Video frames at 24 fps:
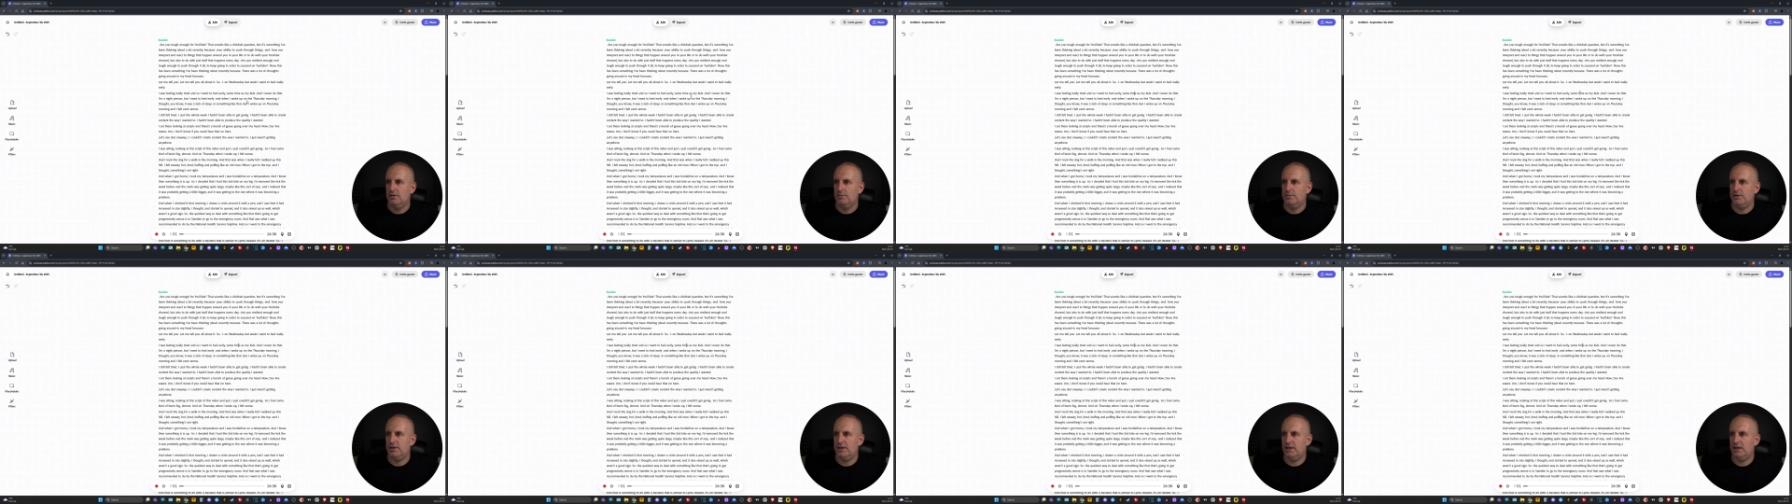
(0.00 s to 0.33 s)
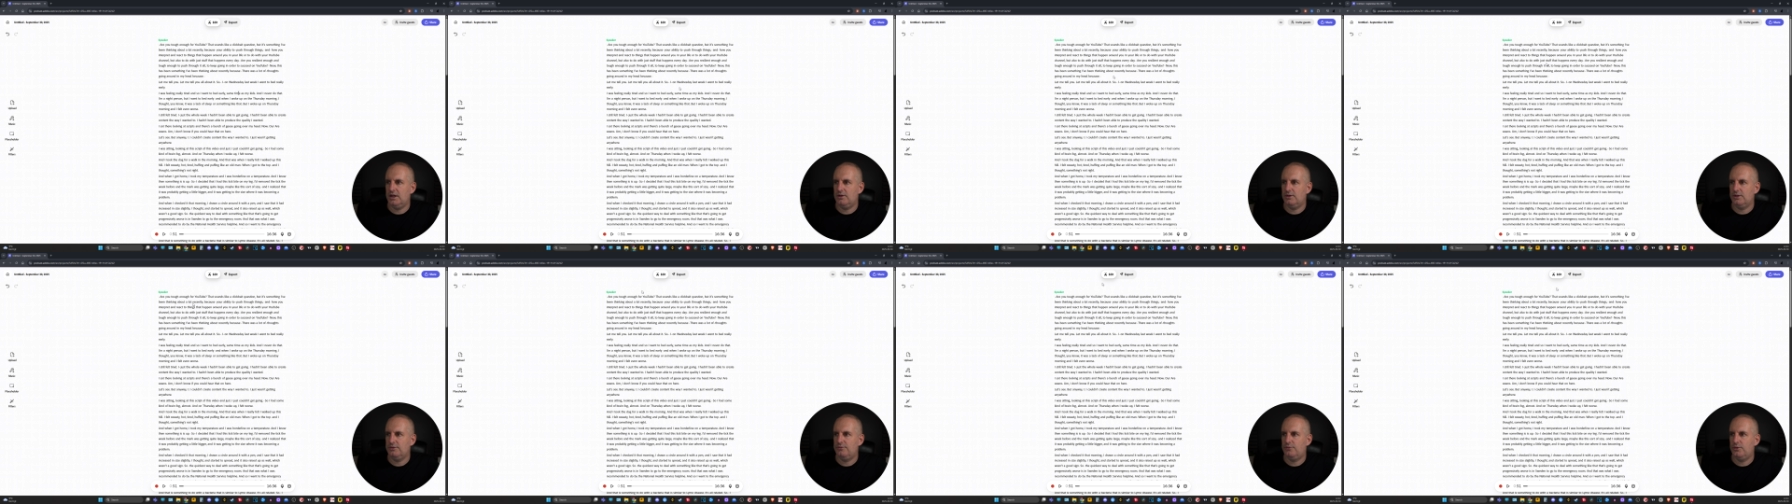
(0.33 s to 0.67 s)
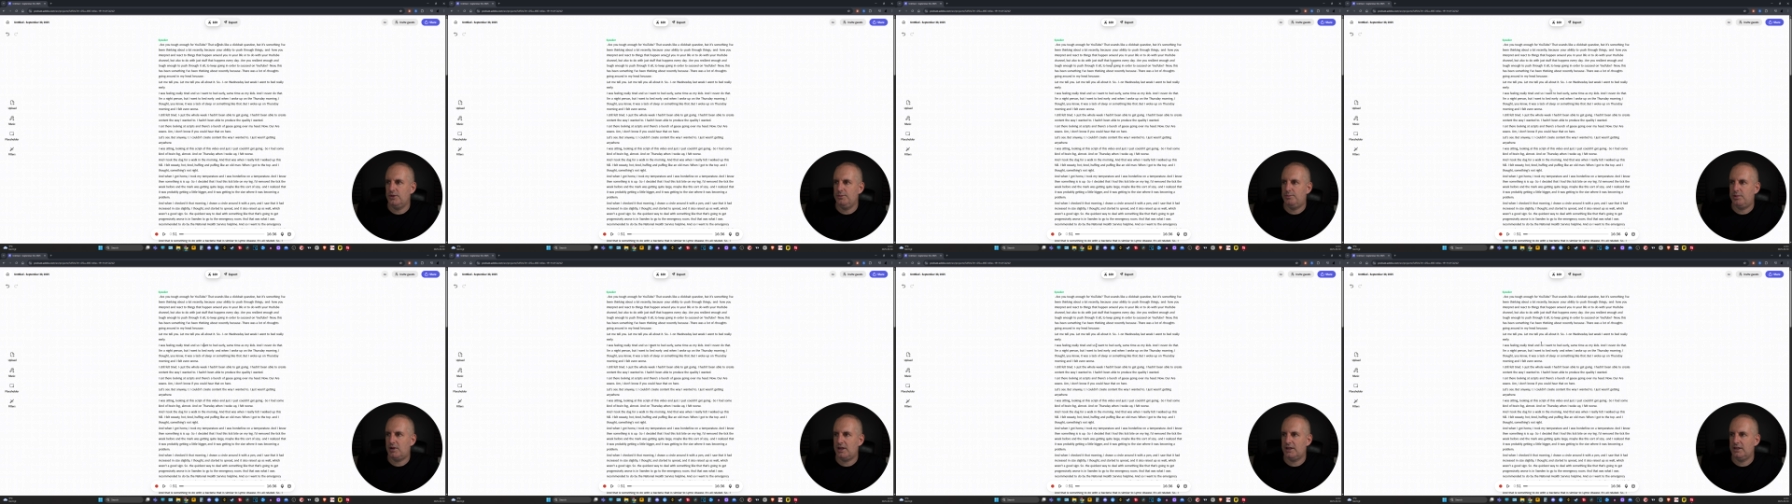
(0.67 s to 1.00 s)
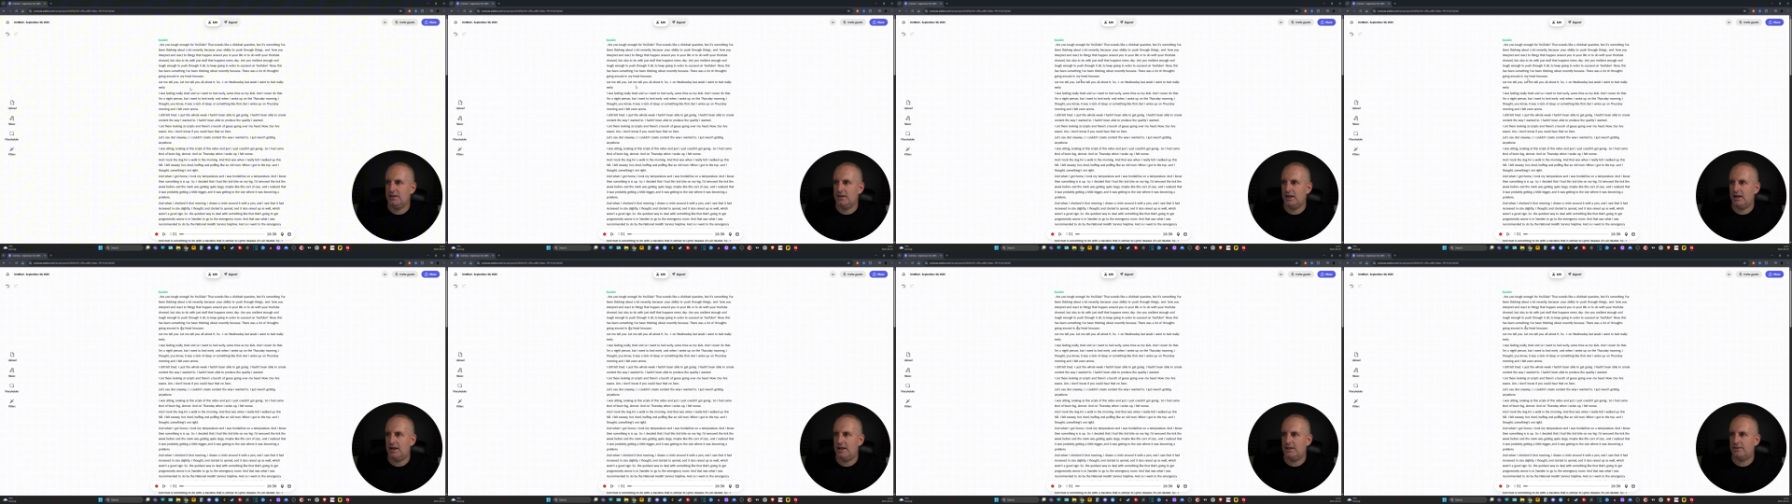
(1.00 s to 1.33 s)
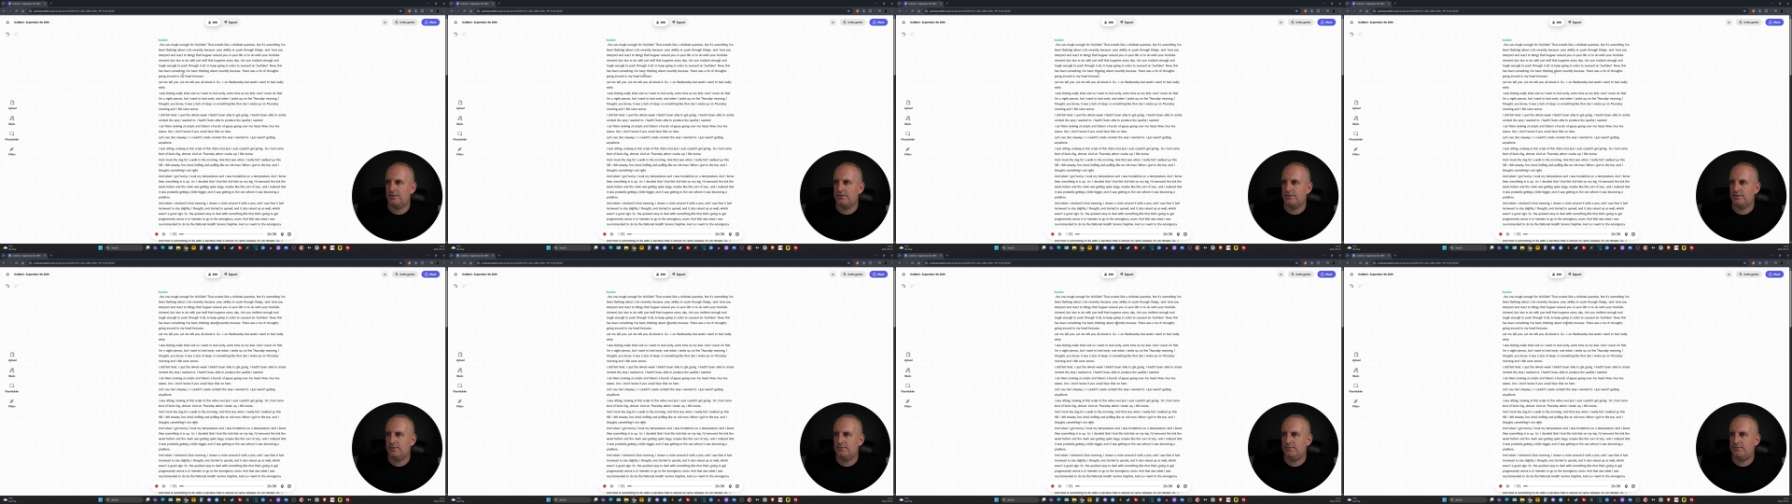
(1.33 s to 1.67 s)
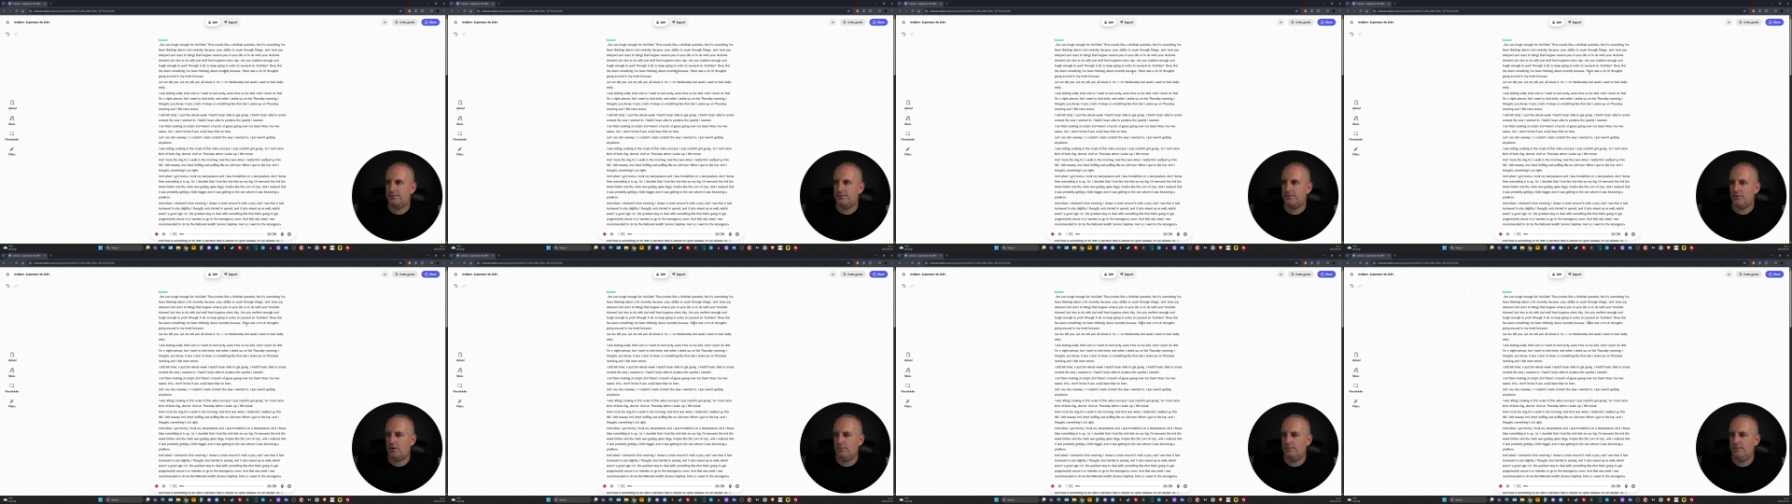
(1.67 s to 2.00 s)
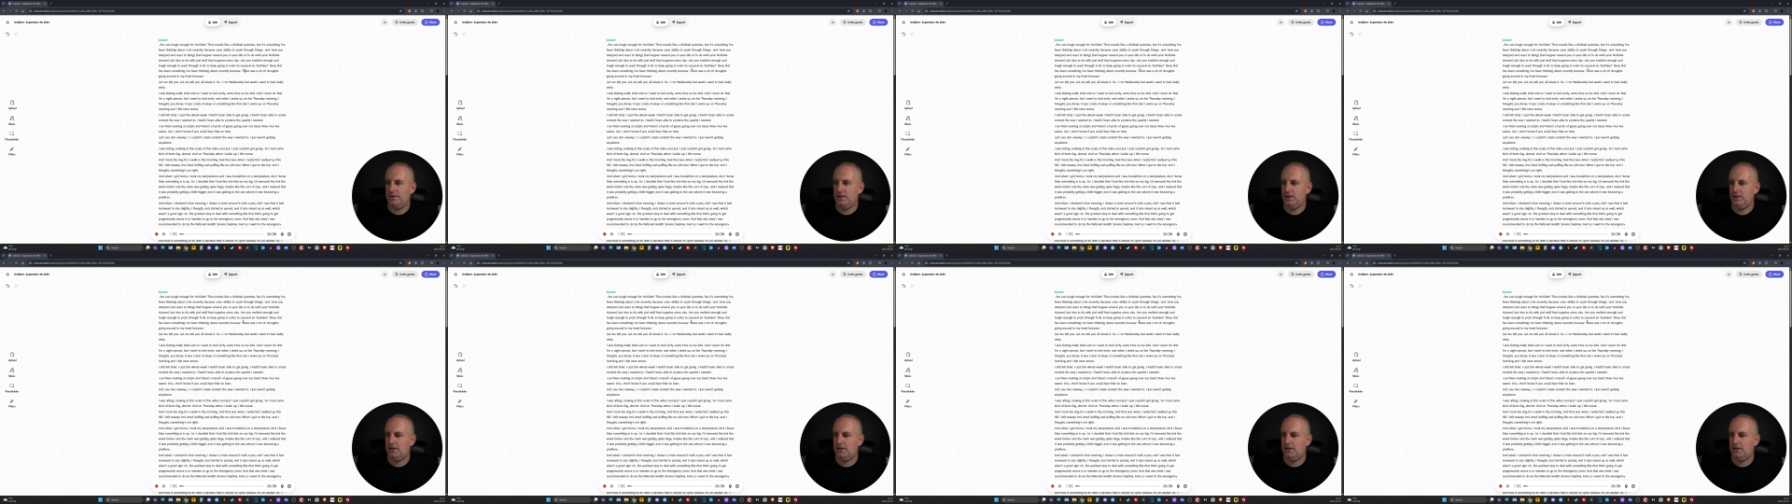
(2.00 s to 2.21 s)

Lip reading: But now if we play that from